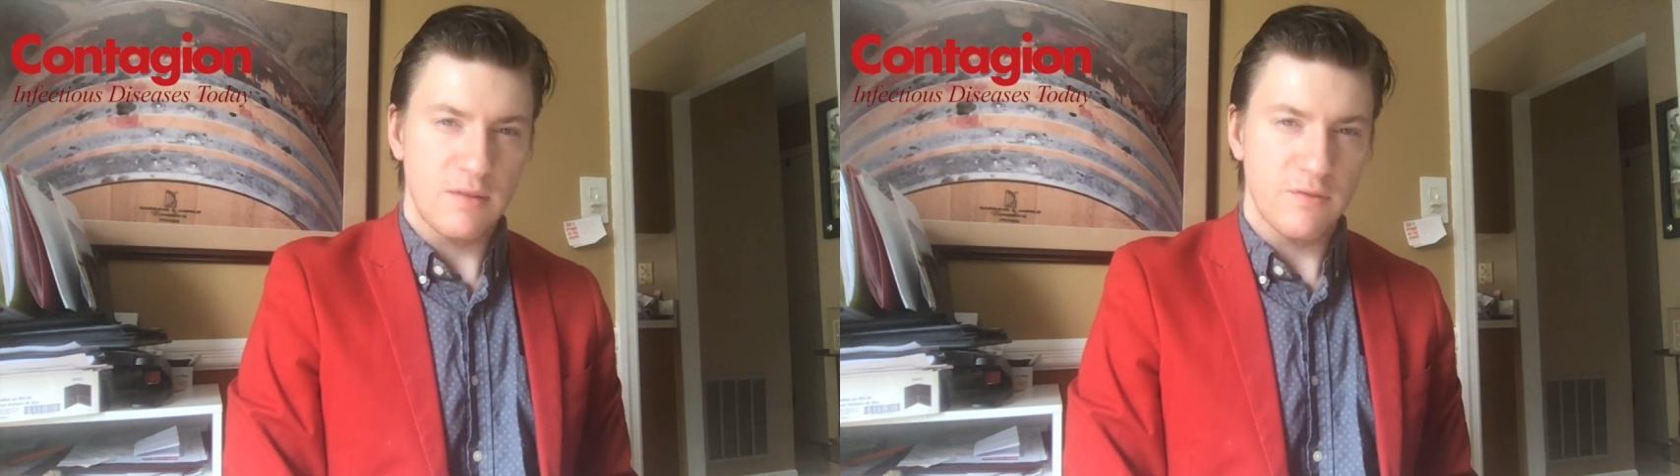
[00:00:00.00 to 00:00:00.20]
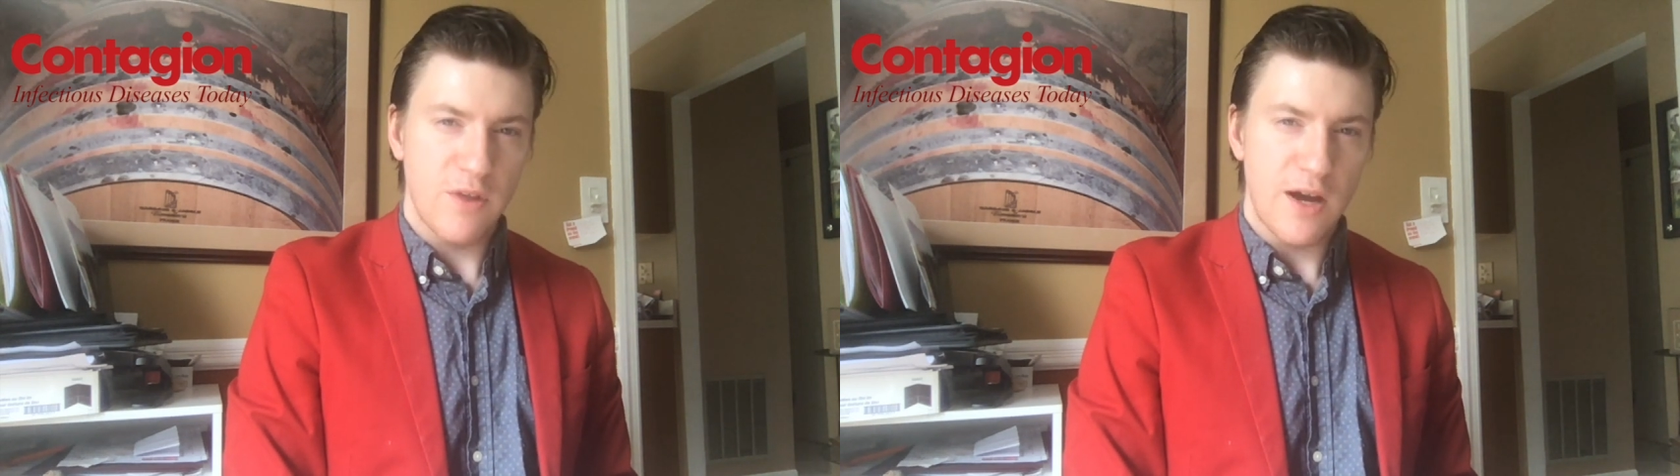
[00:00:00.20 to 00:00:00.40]

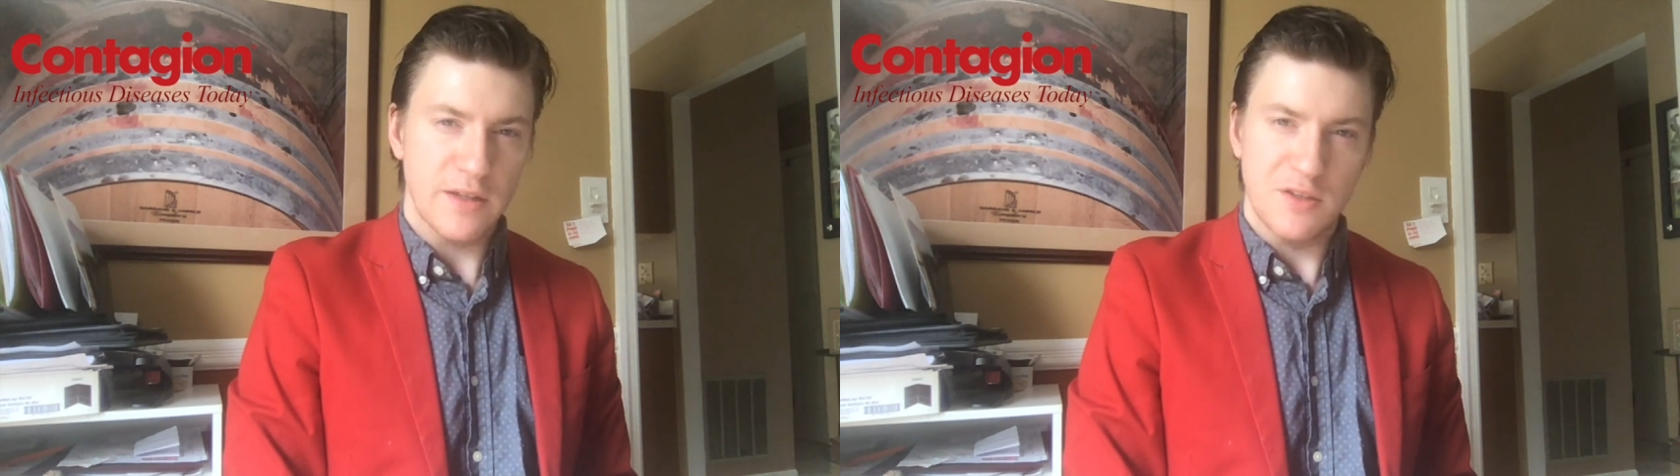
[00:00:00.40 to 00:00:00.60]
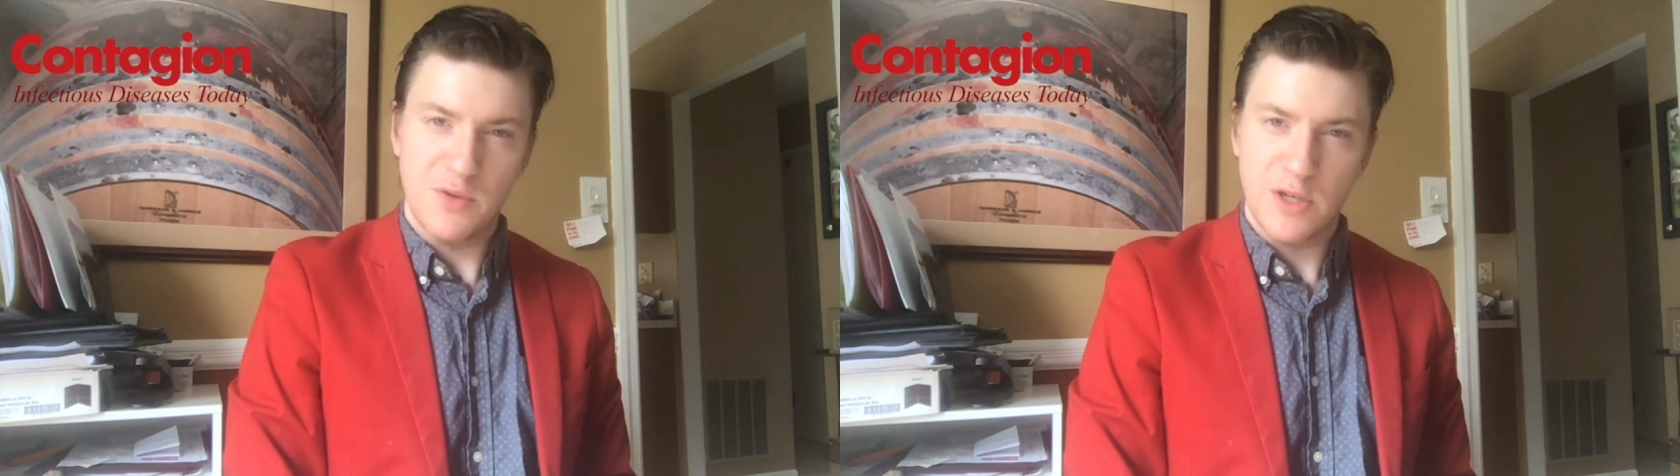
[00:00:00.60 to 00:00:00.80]

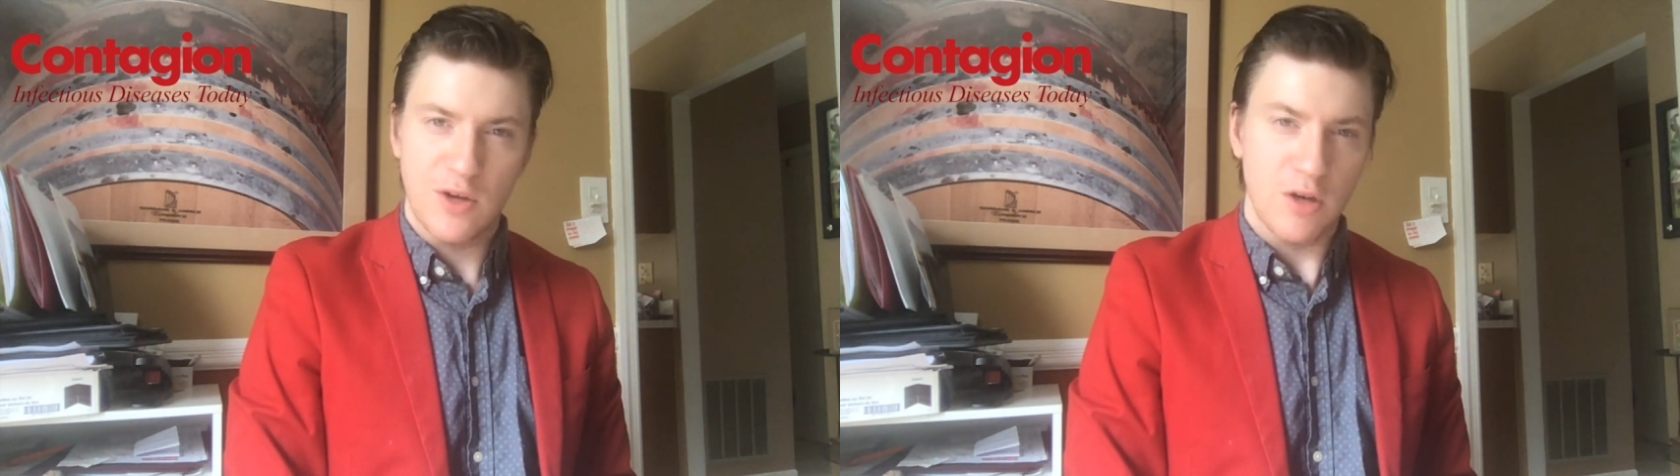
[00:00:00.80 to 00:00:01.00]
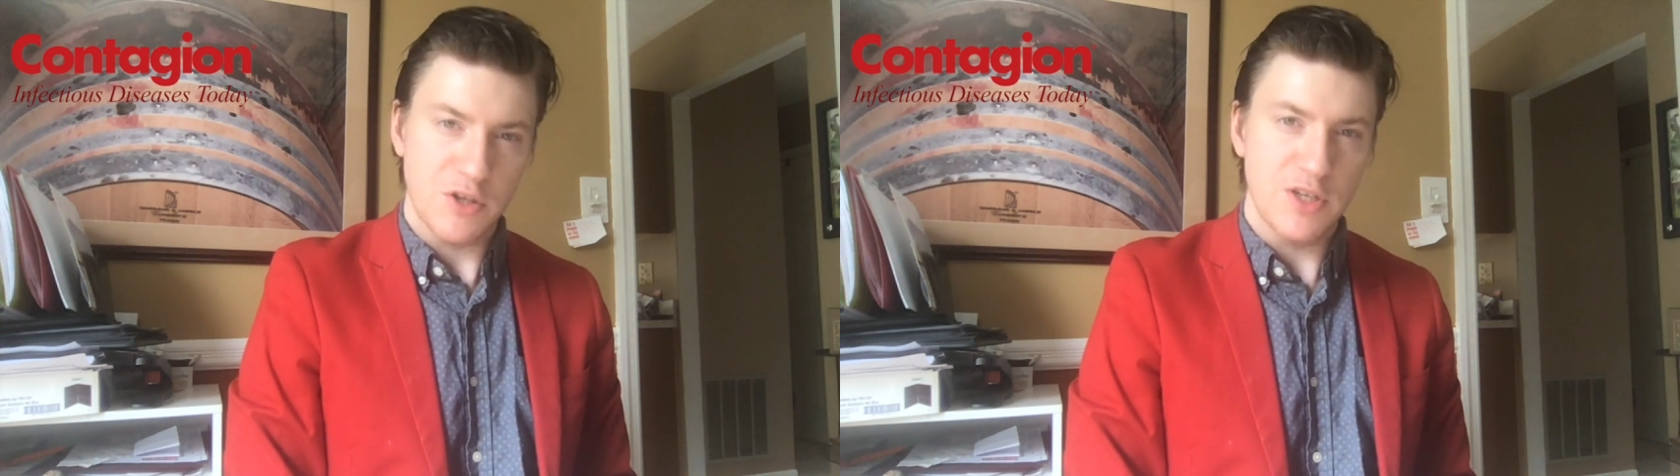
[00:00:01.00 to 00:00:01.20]
flocked to a
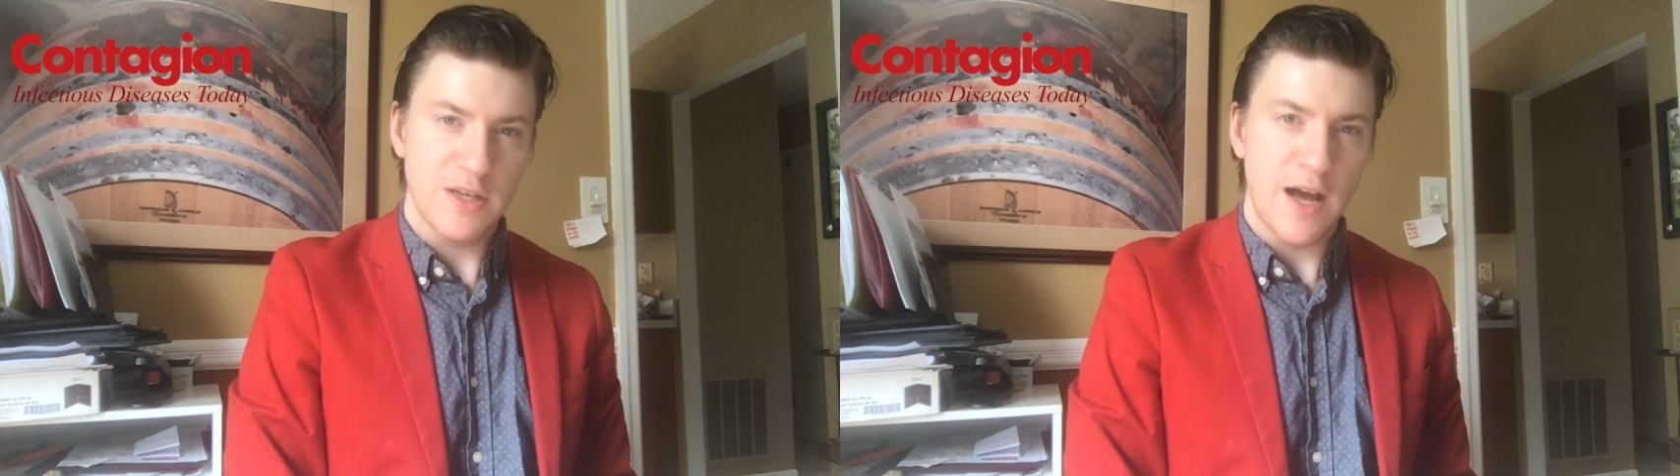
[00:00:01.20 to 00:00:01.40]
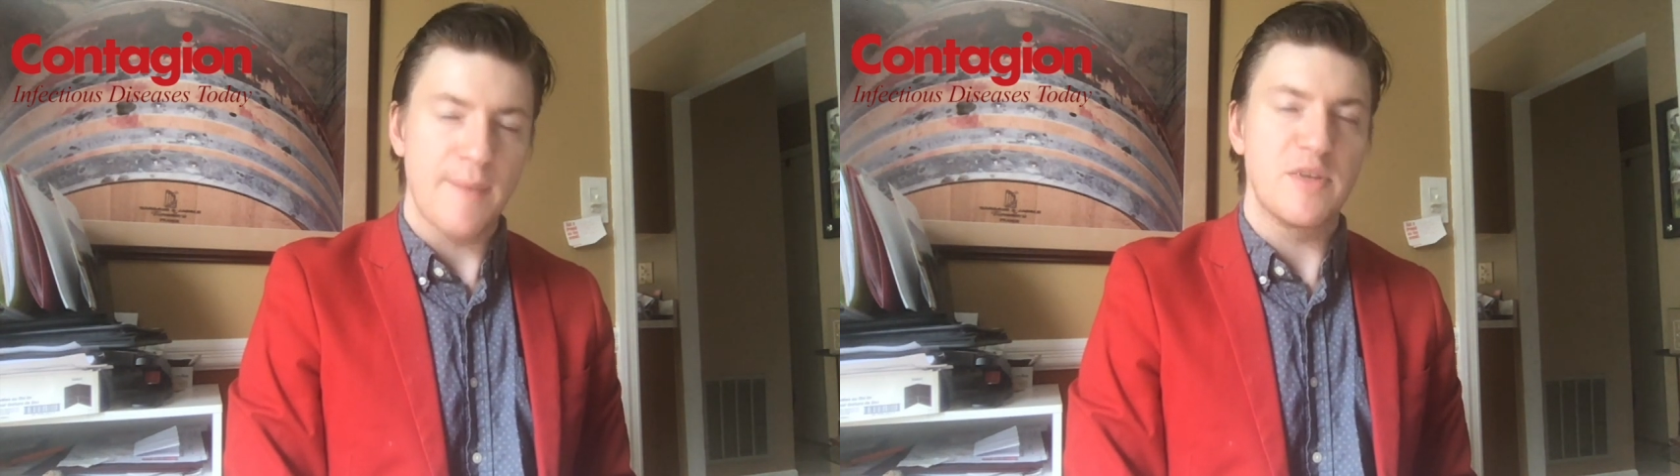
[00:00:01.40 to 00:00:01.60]
cautious
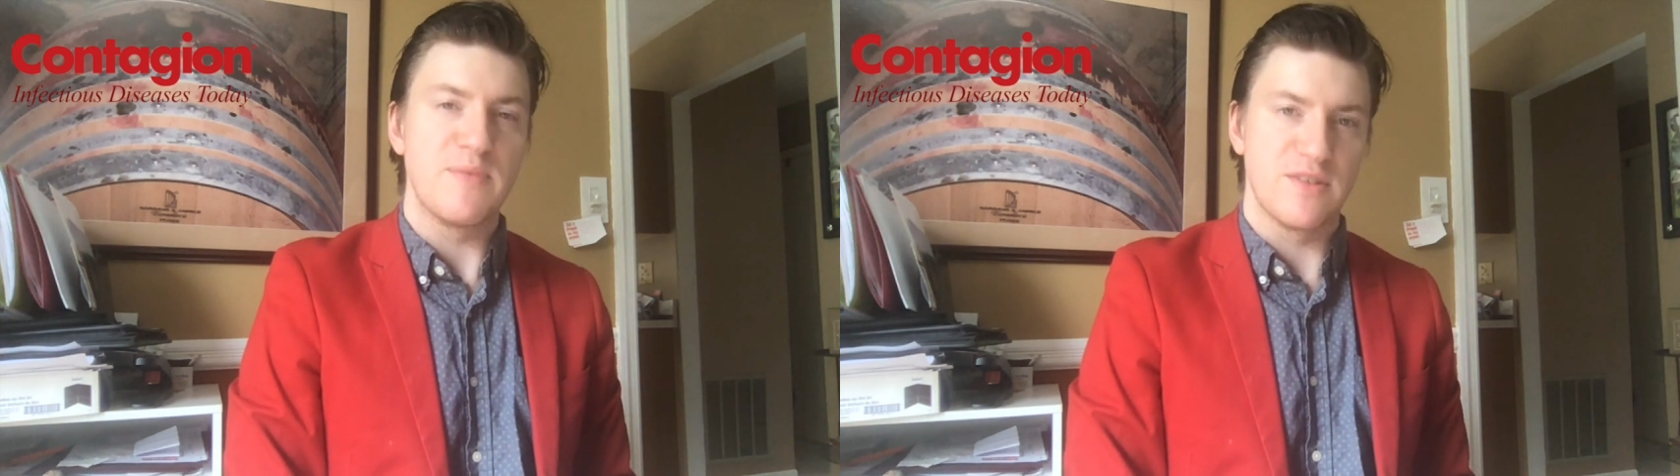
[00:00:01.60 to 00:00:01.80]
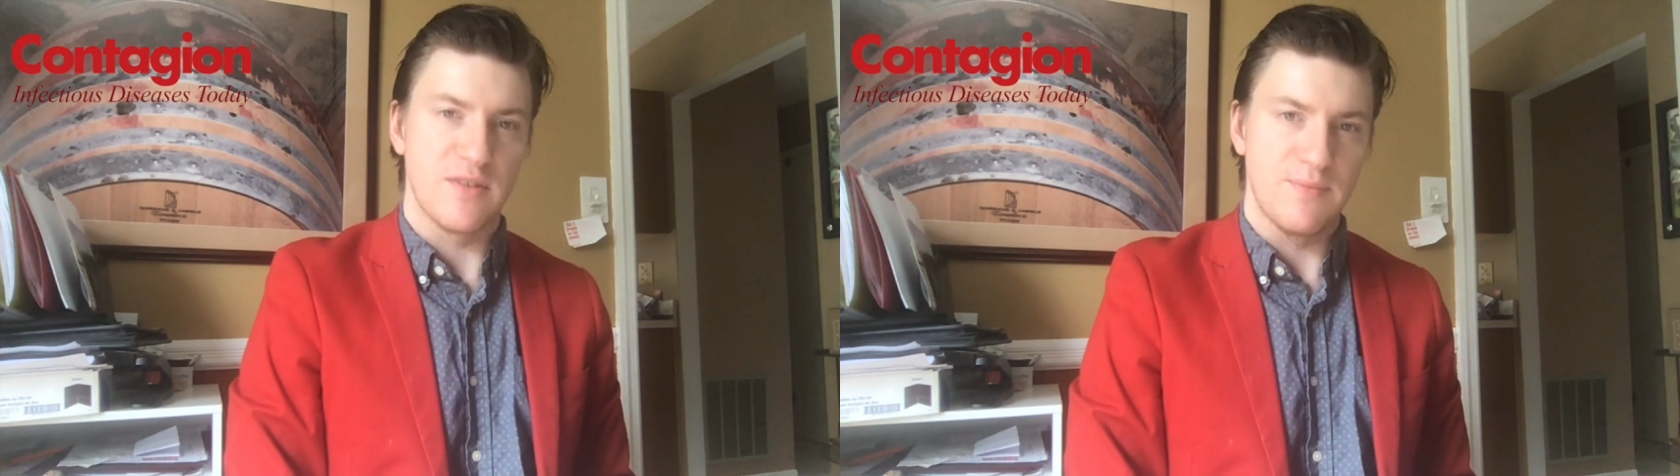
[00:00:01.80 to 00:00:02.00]

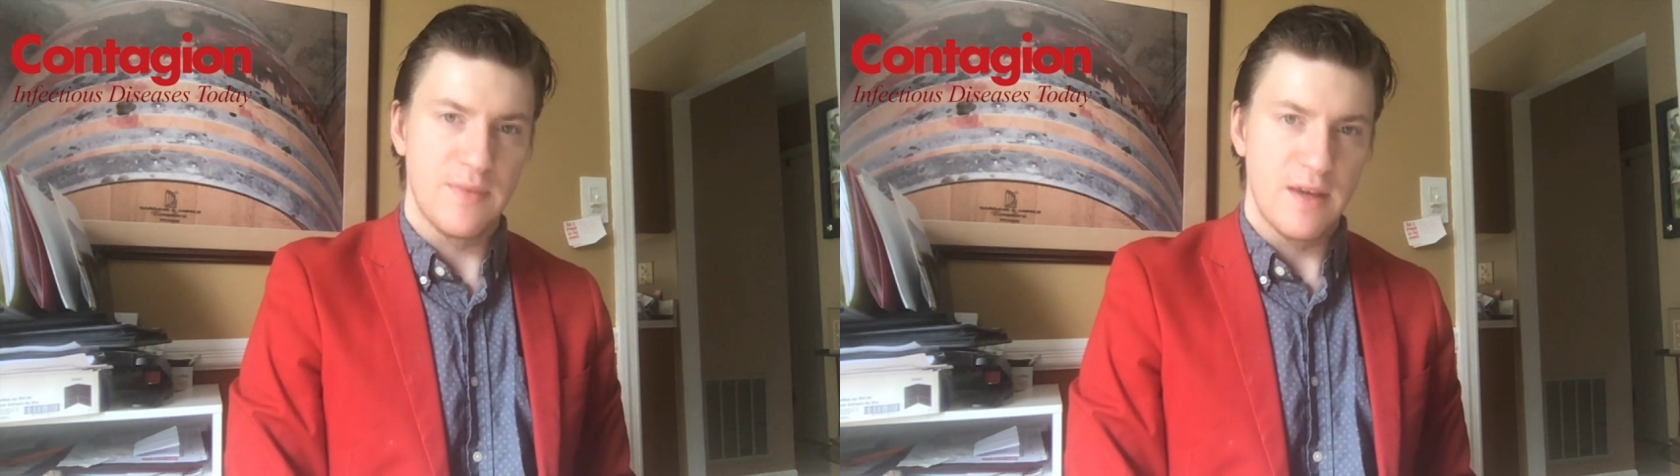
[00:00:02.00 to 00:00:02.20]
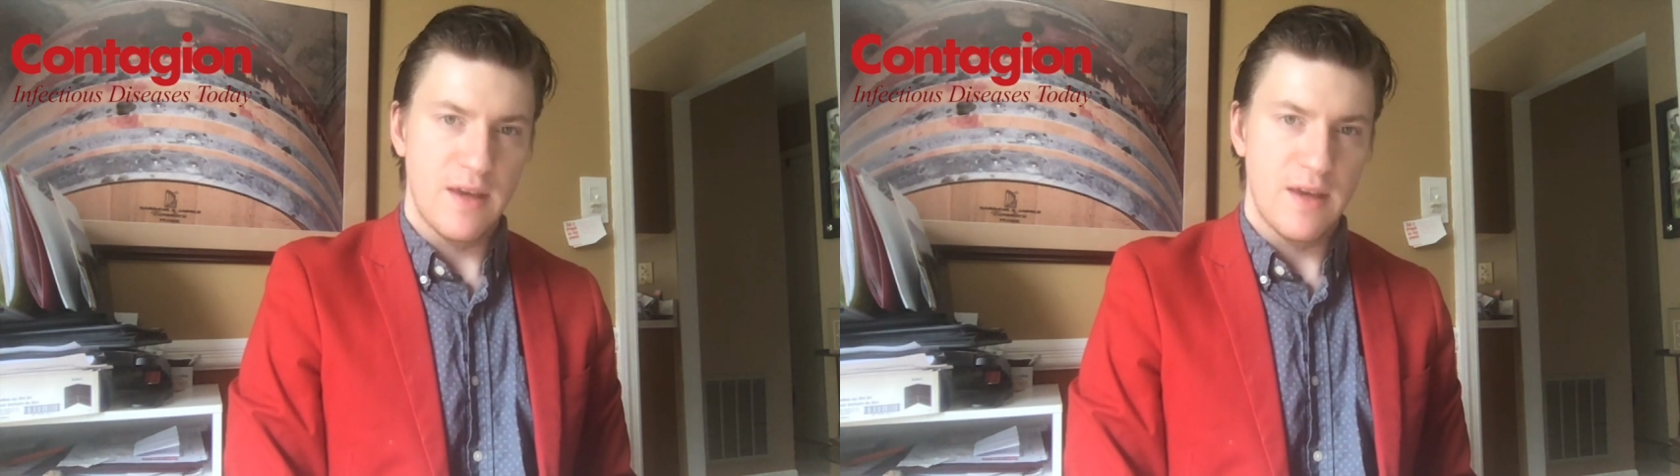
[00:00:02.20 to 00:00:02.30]
optimism